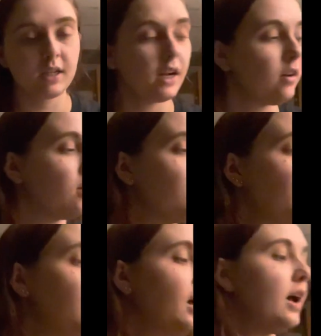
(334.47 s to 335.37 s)
it out.
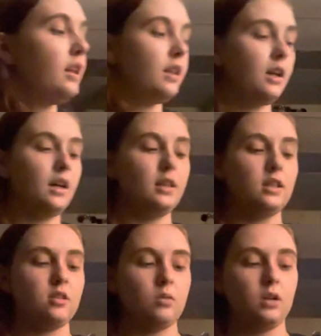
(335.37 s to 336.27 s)
And then
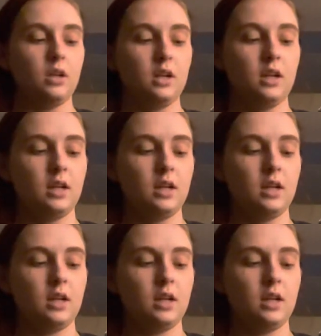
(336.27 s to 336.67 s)
this one